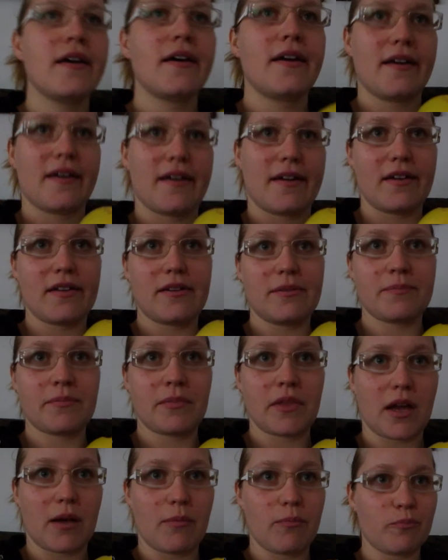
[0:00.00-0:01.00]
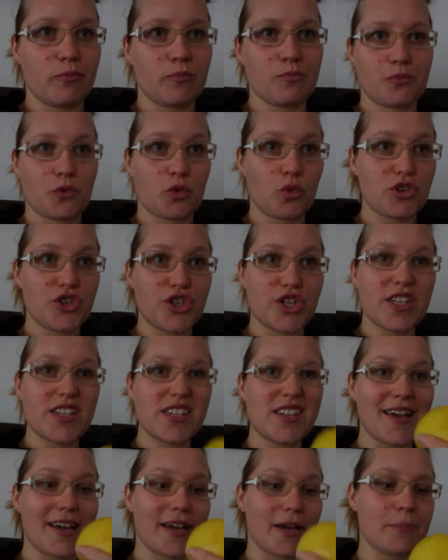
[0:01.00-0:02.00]
And I'm watching
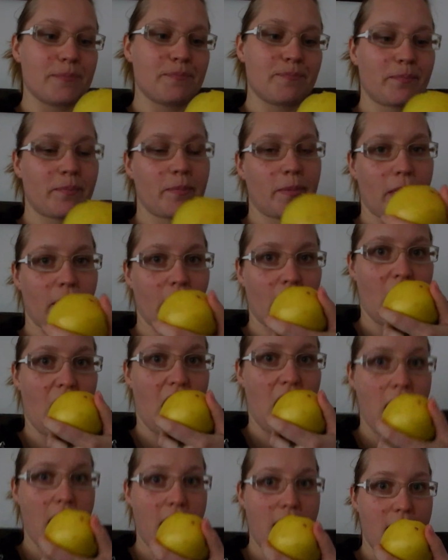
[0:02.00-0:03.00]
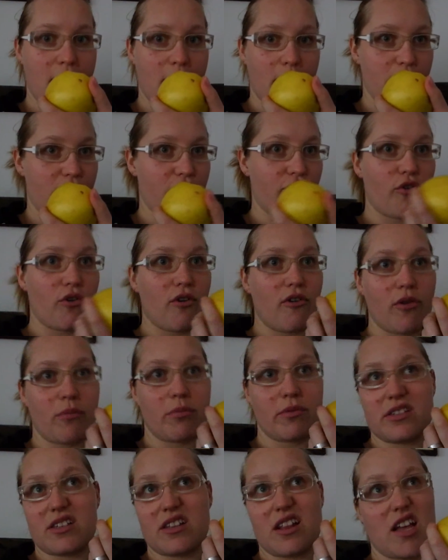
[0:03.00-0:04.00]
Psych. Before
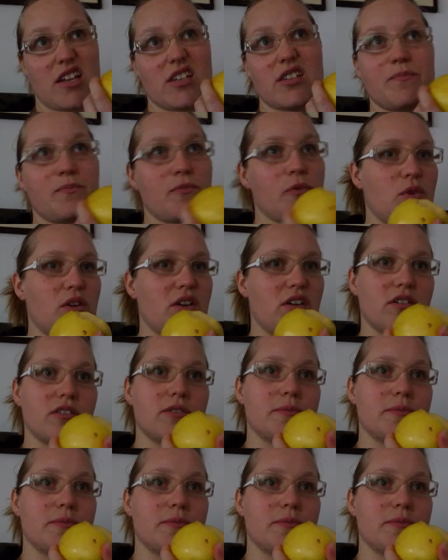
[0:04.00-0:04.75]
aerobics class, why not?